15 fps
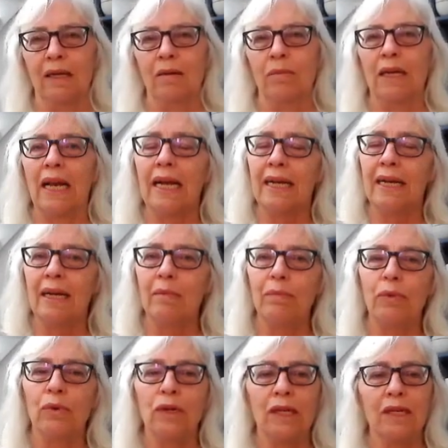But luckily I'm
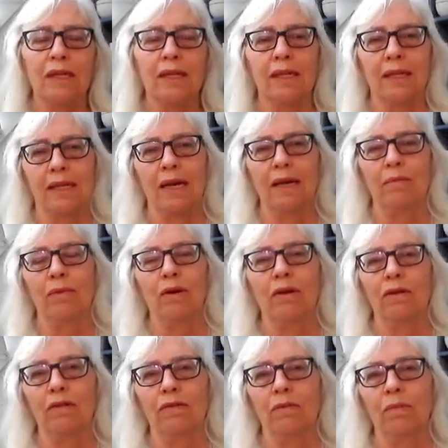born into this time
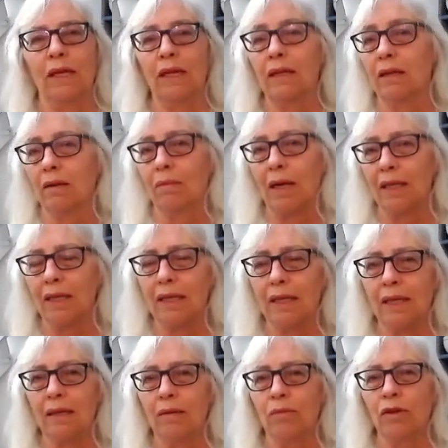of the medical
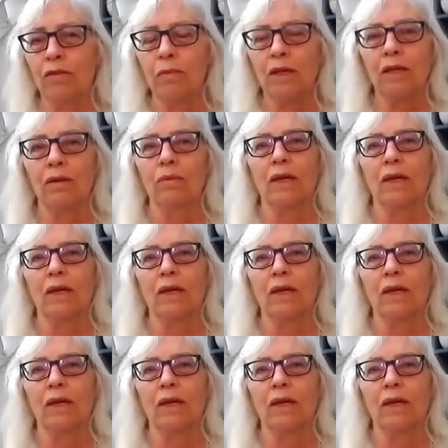humanities movement,